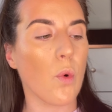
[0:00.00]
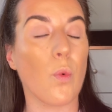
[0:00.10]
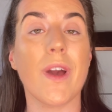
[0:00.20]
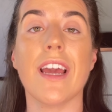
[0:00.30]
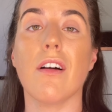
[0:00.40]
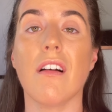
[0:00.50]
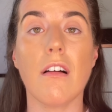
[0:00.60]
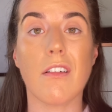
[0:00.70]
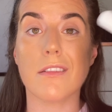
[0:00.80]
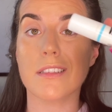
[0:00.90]
We
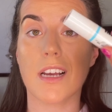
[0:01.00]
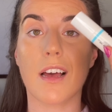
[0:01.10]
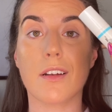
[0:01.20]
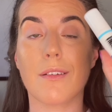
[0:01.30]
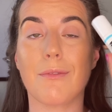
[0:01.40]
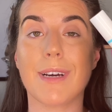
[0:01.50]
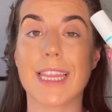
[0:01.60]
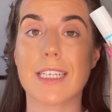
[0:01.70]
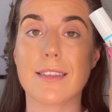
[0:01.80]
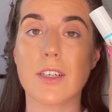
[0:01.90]
are all done
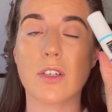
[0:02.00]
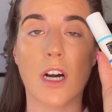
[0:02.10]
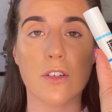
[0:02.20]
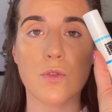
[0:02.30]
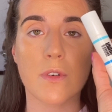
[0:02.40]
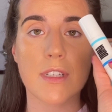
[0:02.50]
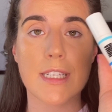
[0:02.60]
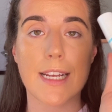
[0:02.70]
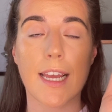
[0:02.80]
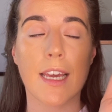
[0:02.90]
with this little contour
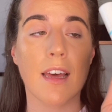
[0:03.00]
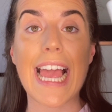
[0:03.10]
stick.